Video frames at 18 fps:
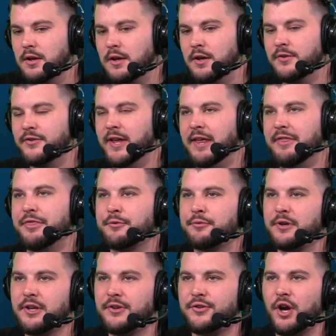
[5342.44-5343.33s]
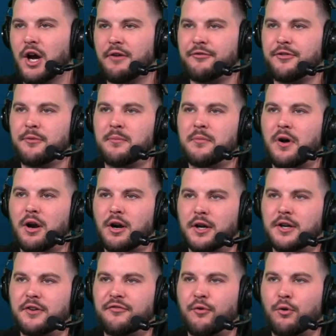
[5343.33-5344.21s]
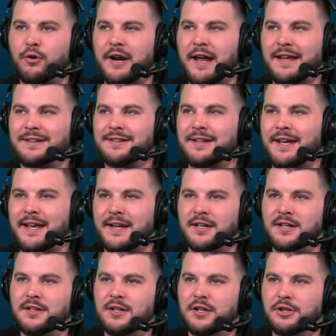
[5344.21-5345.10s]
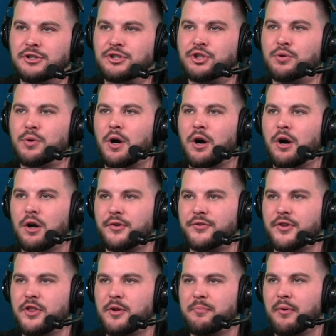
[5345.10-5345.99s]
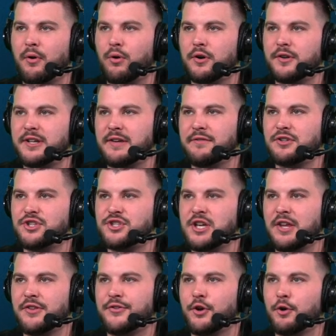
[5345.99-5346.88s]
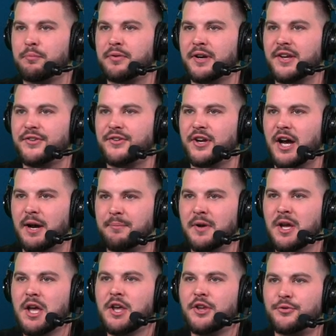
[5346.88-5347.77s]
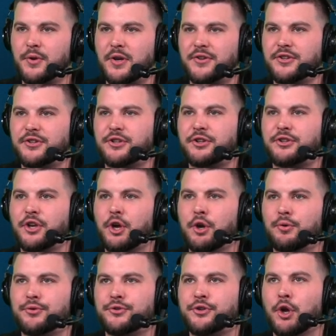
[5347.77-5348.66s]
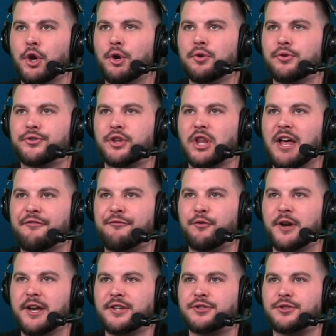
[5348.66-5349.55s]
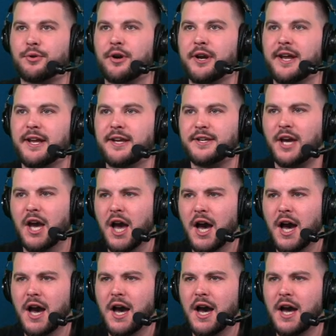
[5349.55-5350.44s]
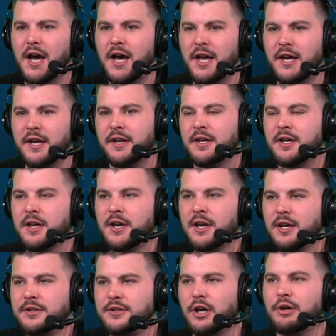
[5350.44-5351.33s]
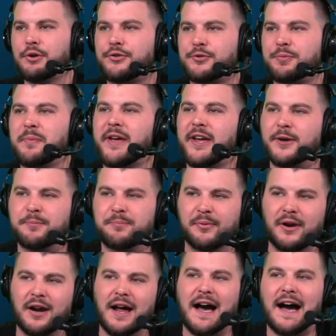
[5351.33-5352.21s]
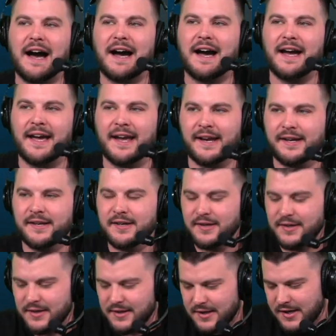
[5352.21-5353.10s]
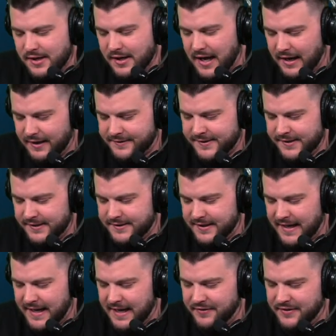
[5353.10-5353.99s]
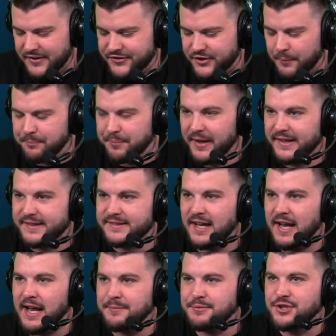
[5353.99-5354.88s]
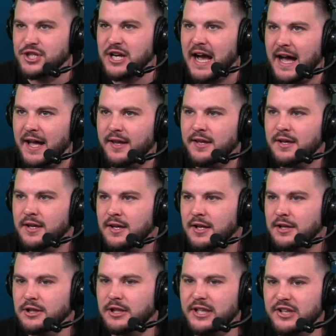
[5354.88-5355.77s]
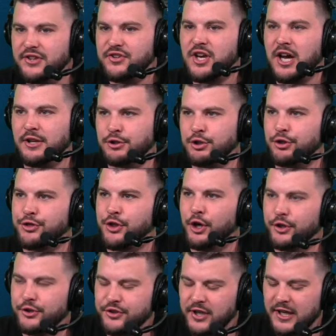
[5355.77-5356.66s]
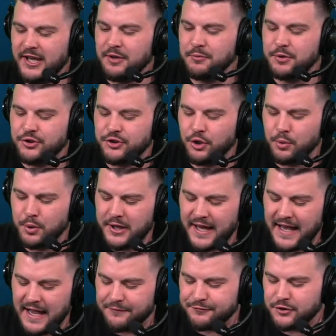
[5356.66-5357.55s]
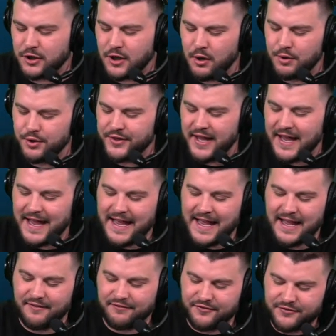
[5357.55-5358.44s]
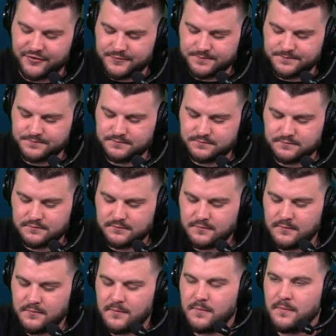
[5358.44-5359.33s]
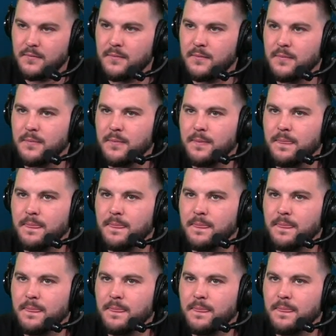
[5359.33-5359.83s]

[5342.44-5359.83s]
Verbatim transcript: As that three is off the mark for Atlanta, Achiuwa Hall's in the board. DiVincenzo brings it up, swings it to Deuce. Deuce, left wing three, good! Deuce McBride! Knocks it down. That's a big-time shot. Leads cut to thirteen with two and a half to go in the half. Here we go.